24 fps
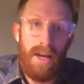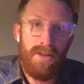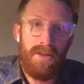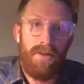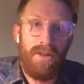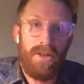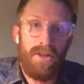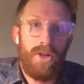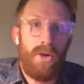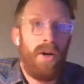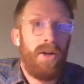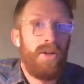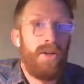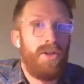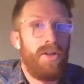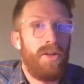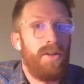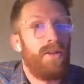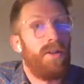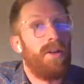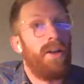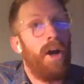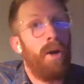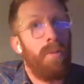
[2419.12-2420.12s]
answer these
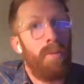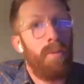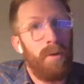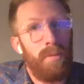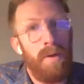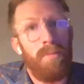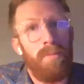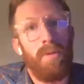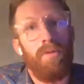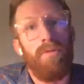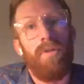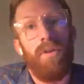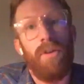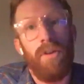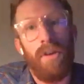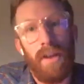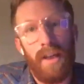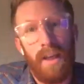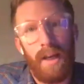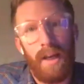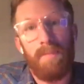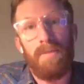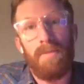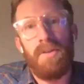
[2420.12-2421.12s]
questions and helping people really
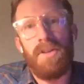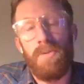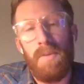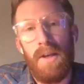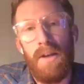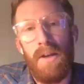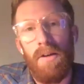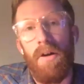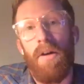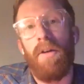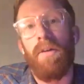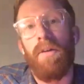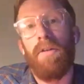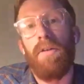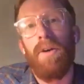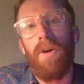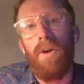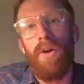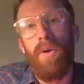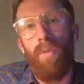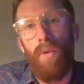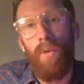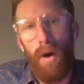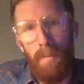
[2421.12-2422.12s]
get up to speed on
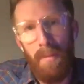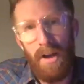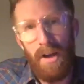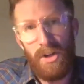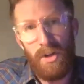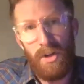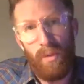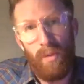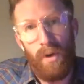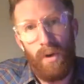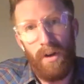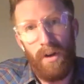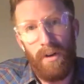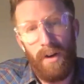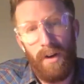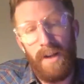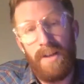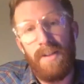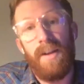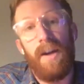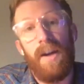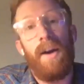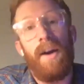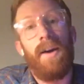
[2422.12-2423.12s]
what Measure
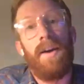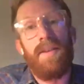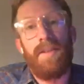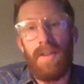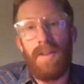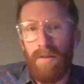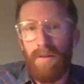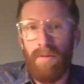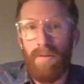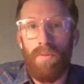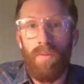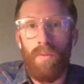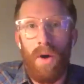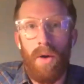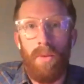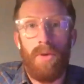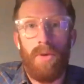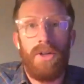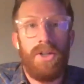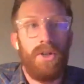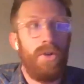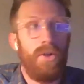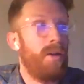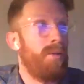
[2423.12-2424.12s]
109 does and what
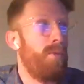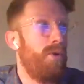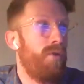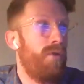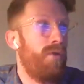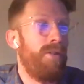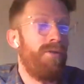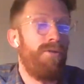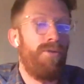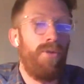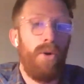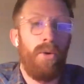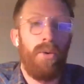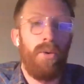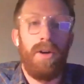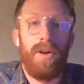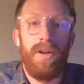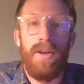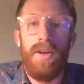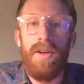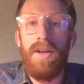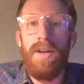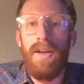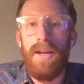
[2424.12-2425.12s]
we're doing moving forward
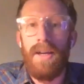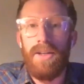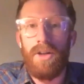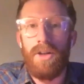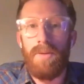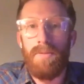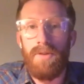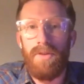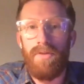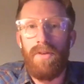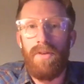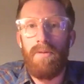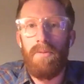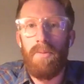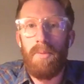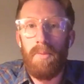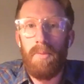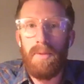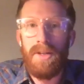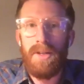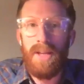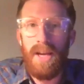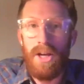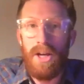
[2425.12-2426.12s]
in terms of
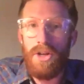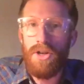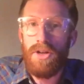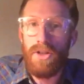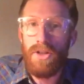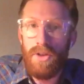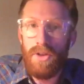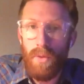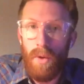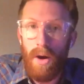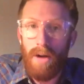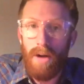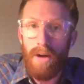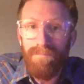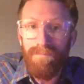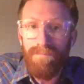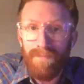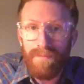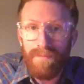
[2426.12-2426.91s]
implementation as well.